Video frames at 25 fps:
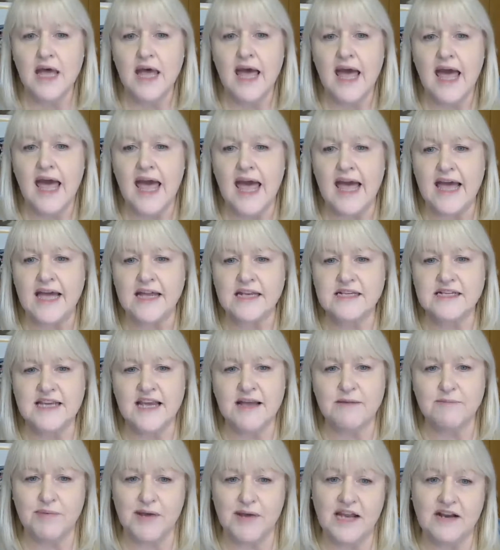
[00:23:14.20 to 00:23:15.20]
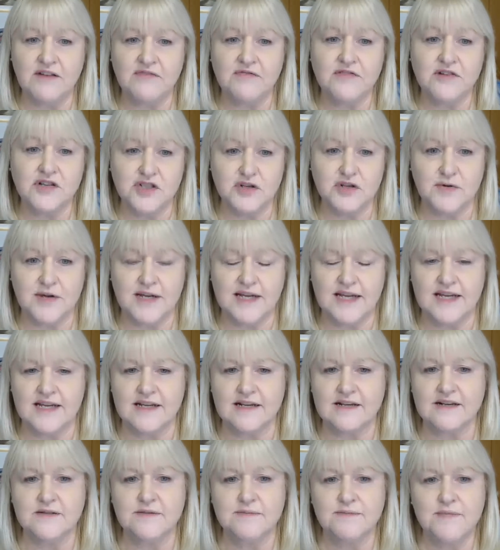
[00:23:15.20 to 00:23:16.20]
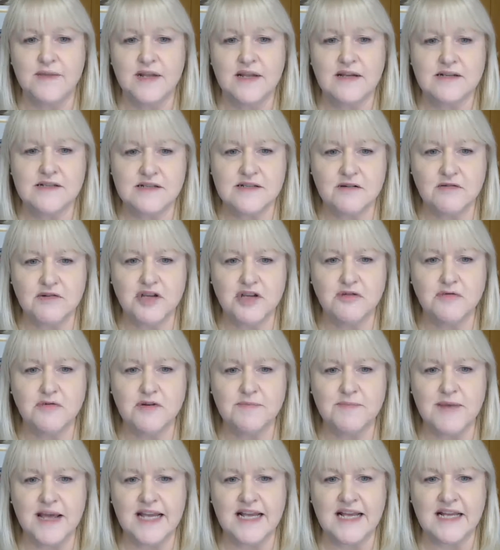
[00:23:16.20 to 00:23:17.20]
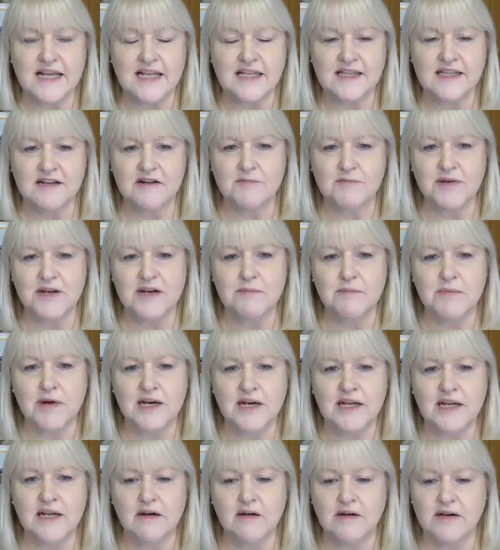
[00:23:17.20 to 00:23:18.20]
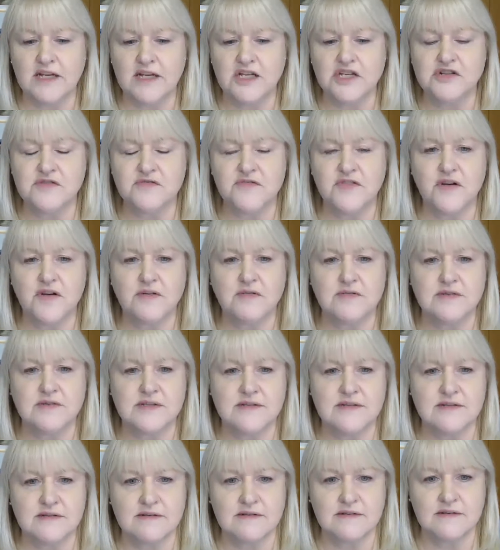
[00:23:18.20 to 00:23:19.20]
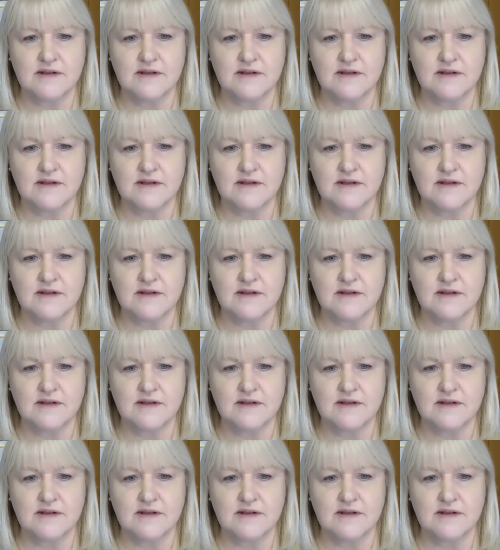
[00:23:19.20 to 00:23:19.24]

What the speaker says: and get paid for doing it. So you would make a little bit of money on each of those